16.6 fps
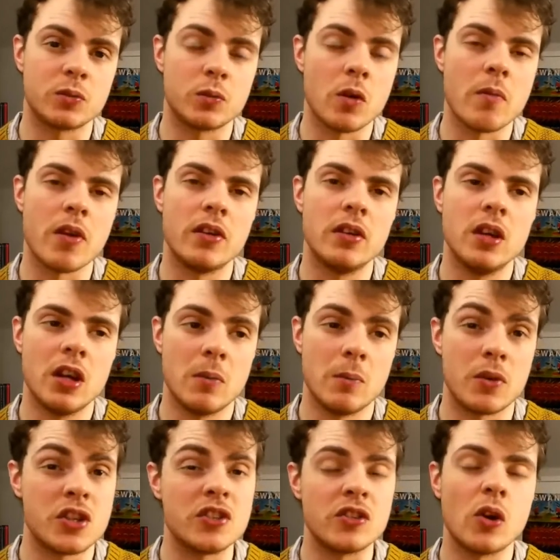woman,
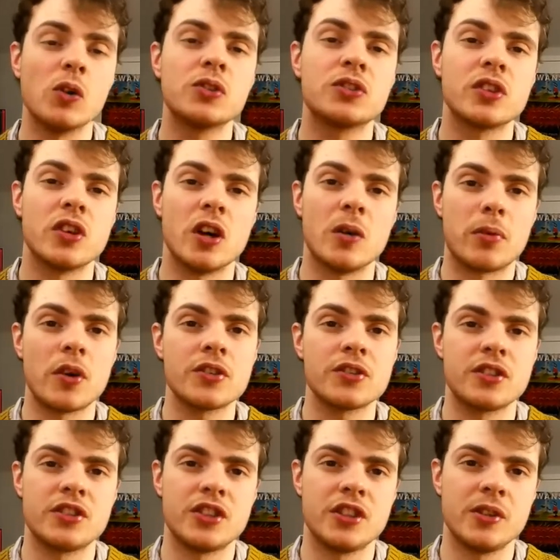but she's also a
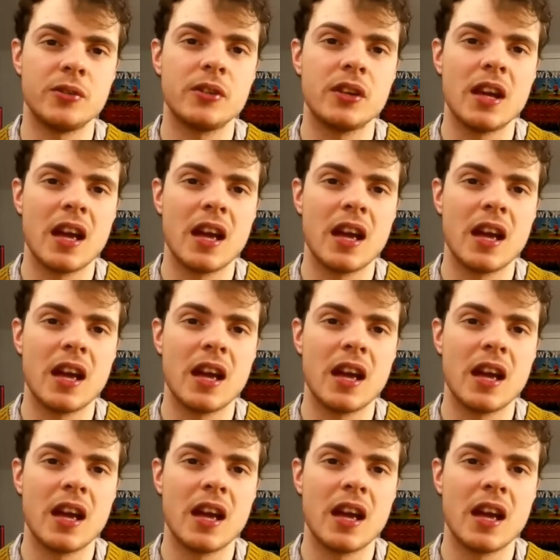prostitute,